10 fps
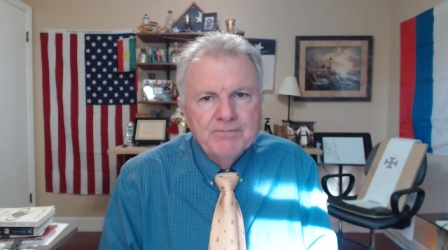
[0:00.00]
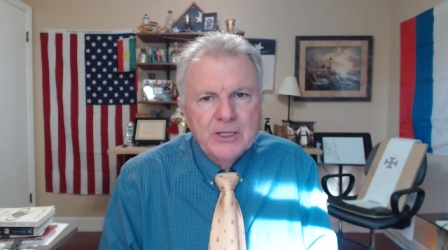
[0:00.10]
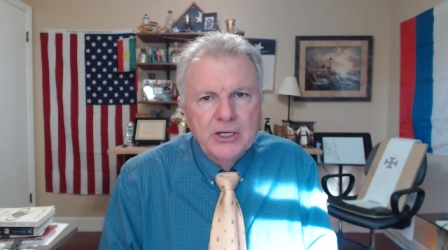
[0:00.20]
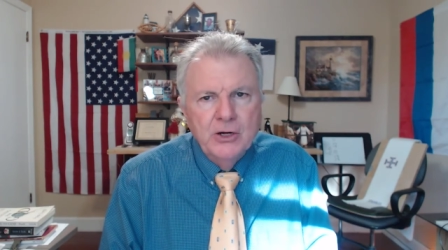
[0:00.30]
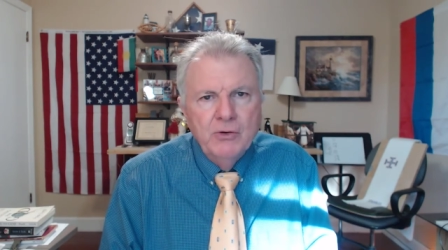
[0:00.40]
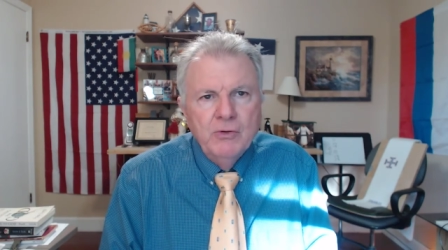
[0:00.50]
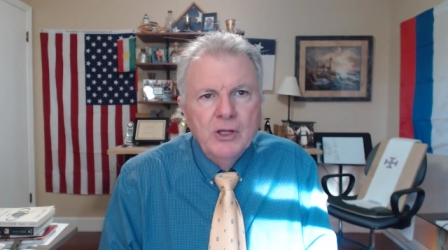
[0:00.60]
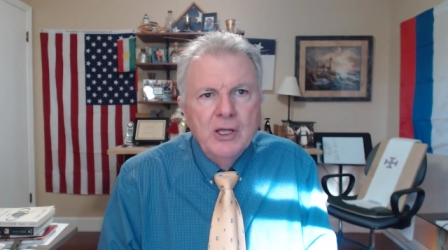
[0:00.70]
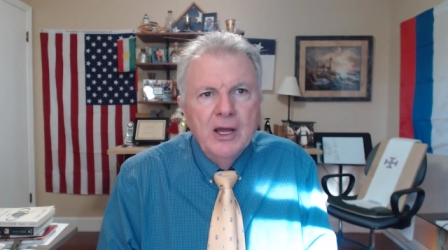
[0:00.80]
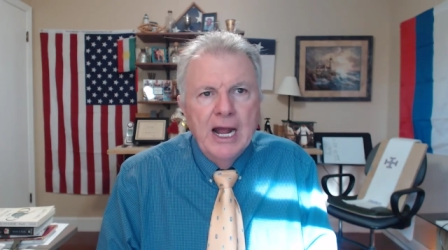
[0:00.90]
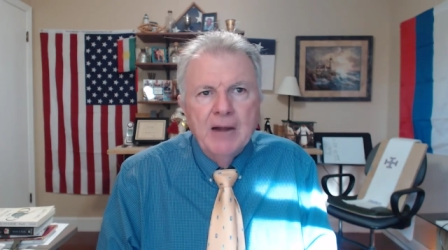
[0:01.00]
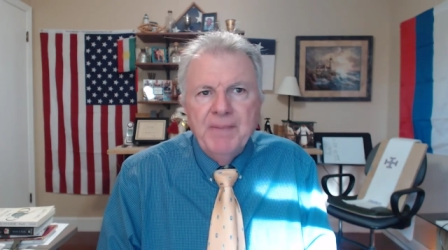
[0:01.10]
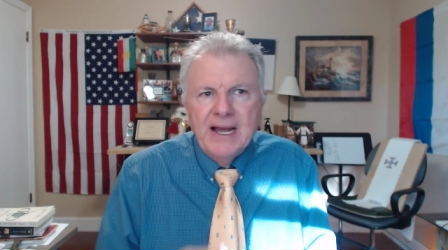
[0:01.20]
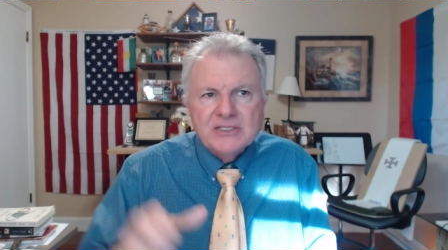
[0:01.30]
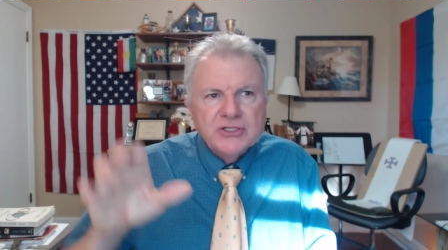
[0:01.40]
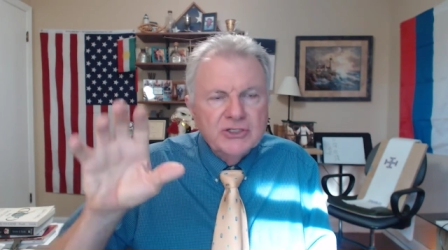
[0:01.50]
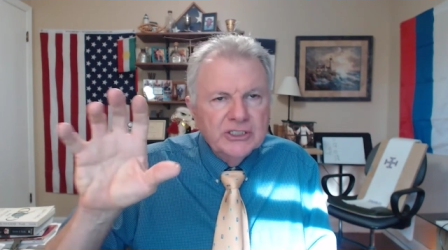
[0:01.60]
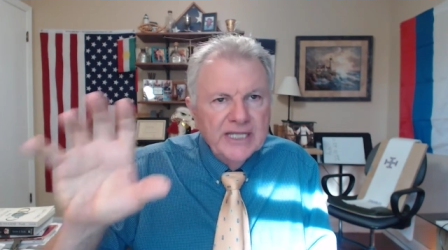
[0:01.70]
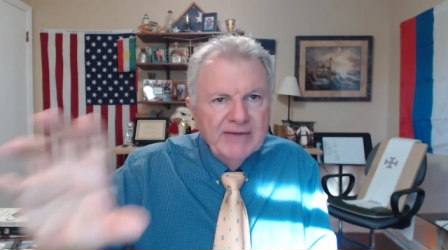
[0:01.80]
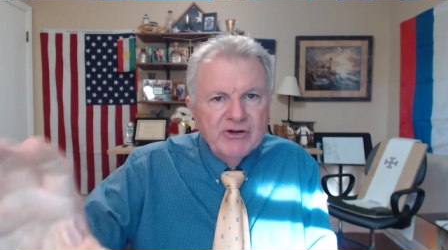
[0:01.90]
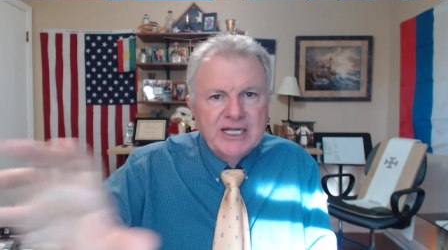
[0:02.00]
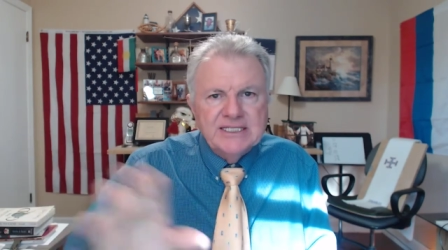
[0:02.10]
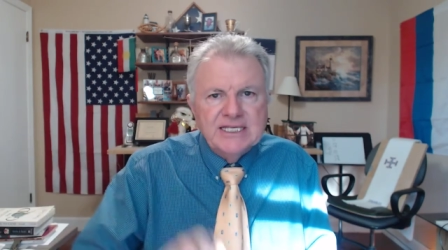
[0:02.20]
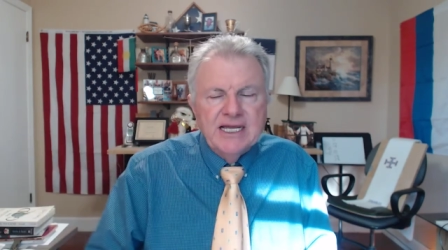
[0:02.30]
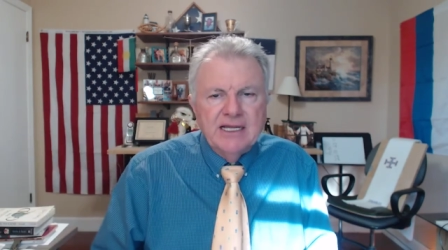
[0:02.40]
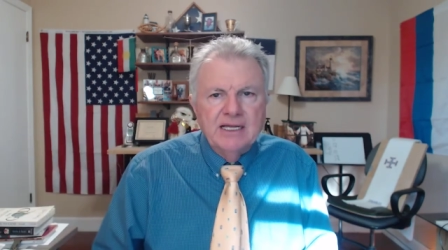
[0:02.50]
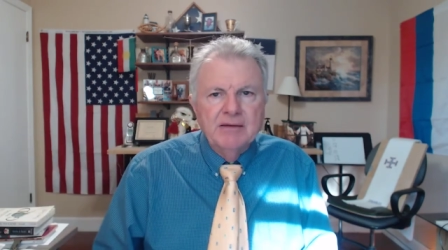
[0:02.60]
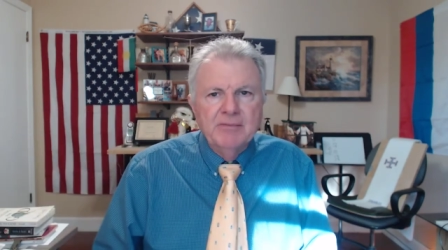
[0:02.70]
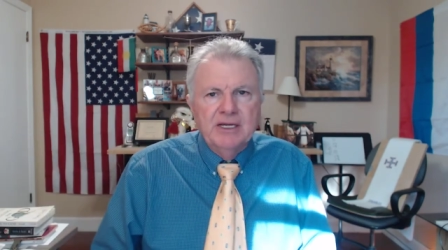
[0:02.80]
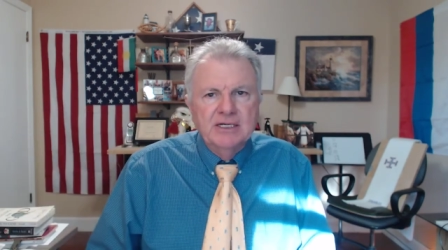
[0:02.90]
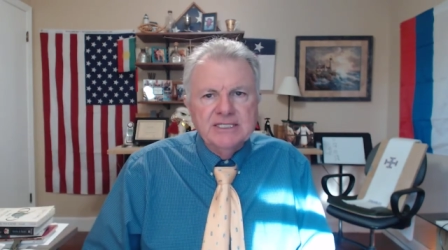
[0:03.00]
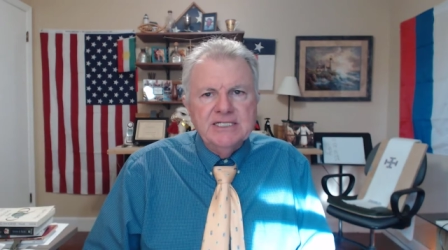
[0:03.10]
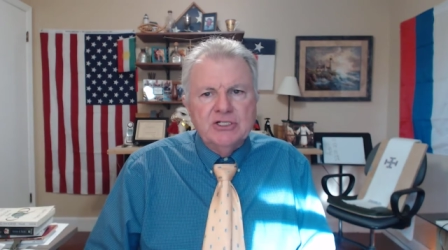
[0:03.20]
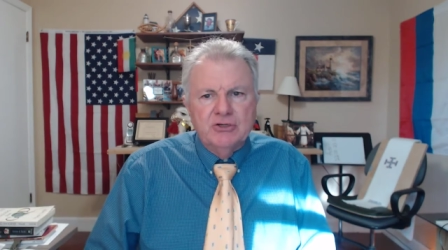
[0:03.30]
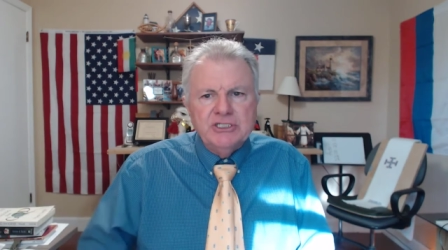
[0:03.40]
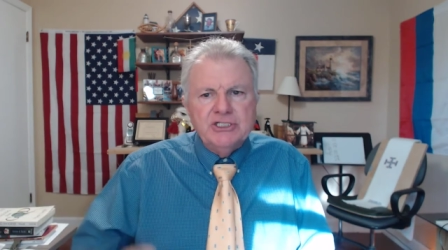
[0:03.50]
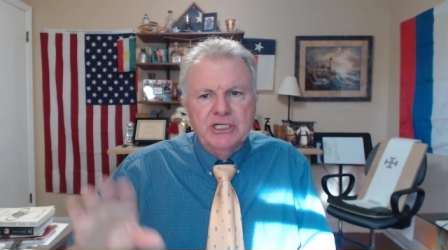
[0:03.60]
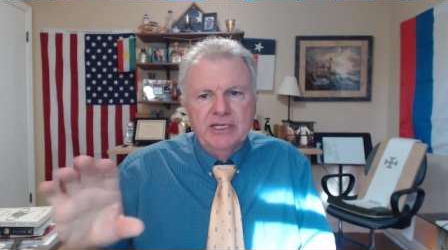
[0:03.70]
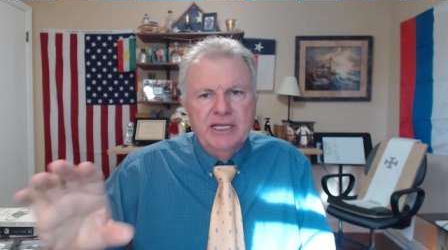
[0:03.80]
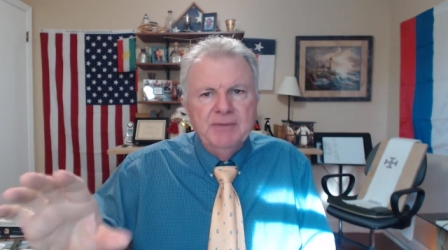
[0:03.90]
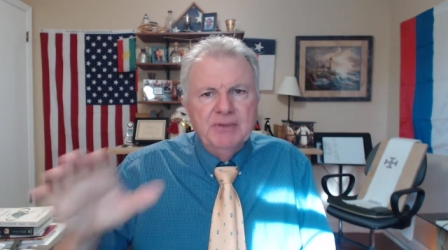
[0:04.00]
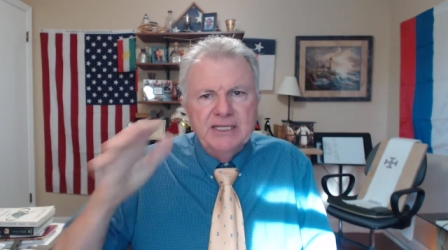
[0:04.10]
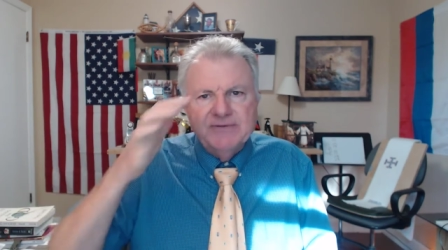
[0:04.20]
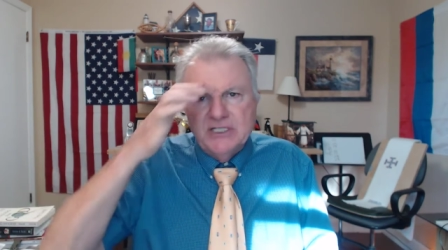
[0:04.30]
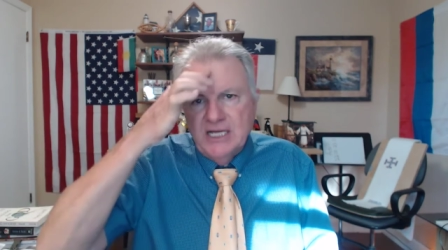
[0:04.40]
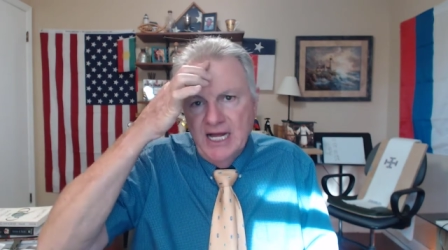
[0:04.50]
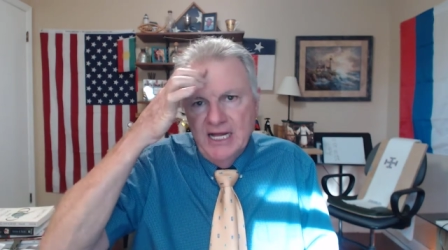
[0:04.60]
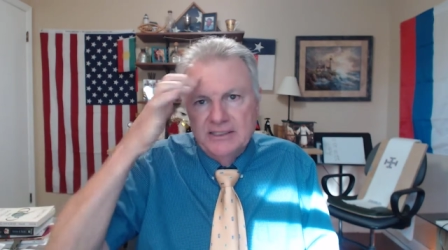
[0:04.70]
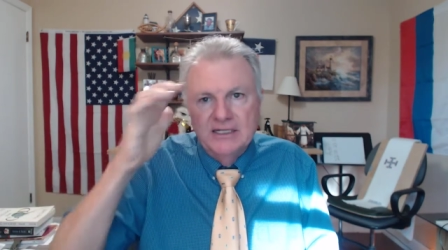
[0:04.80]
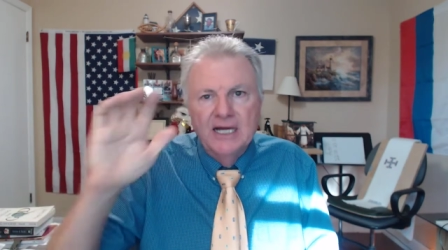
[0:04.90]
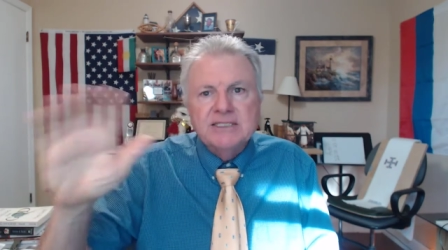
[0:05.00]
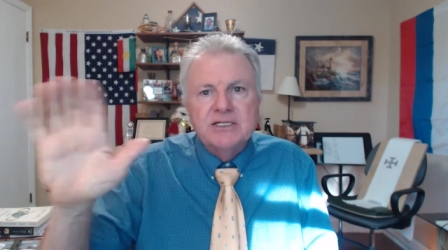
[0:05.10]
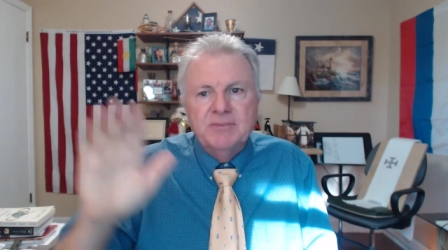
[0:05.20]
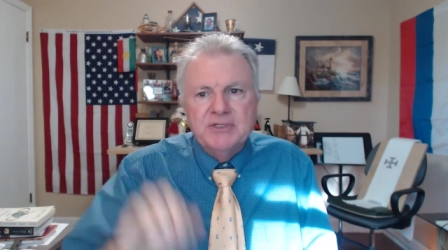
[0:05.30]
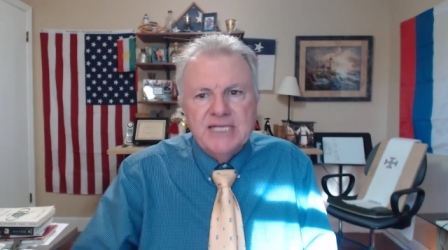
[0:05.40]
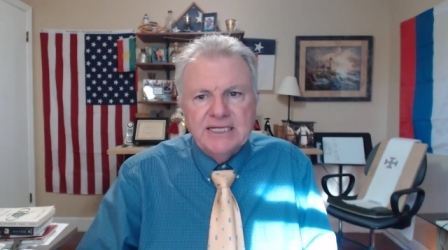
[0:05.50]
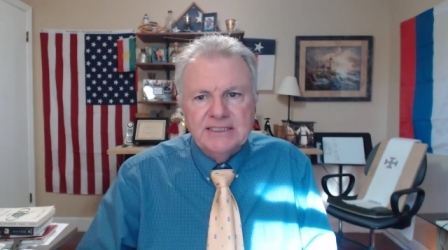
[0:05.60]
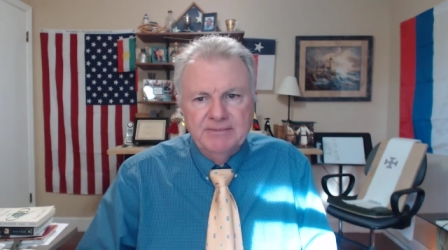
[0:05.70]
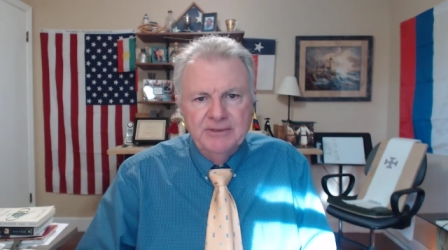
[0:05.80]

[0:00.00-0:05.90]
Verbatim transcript: You know, our pastor could never get sick because he's a Christian and he believes in God and God's going to protect him.